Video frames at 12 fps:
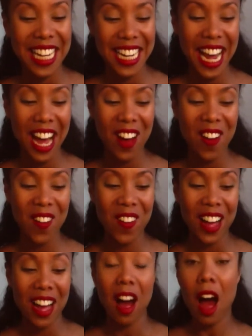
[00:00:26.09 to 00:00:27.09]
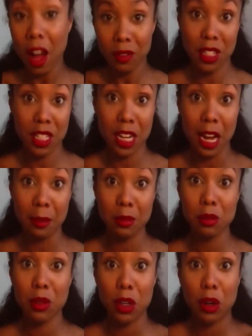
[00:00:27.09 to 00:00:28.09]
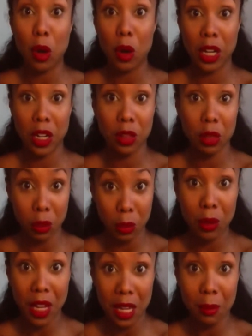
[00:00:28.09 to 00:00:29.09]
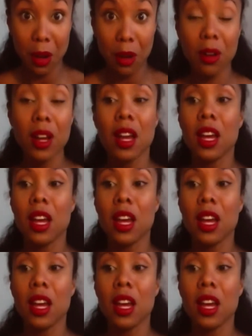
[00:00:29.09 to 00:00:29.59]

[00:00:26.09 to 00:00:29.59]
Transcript: Now, oftentimes when you're going through chemo,